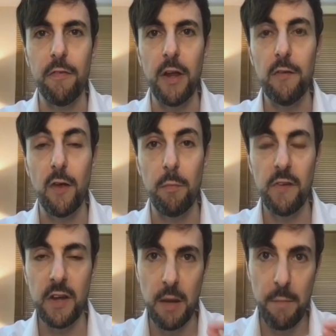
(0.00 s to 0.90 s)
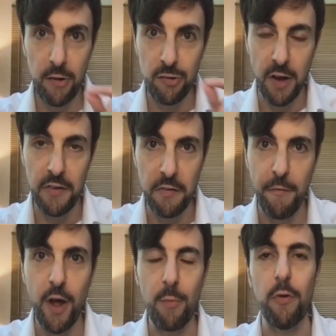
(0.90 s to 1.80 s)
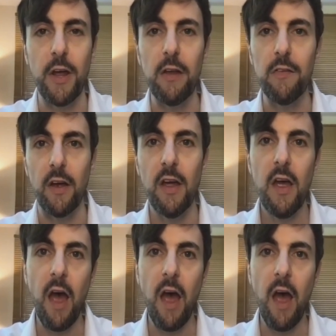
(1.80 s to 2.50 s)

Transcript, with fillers: data, particularly patient identifiable data,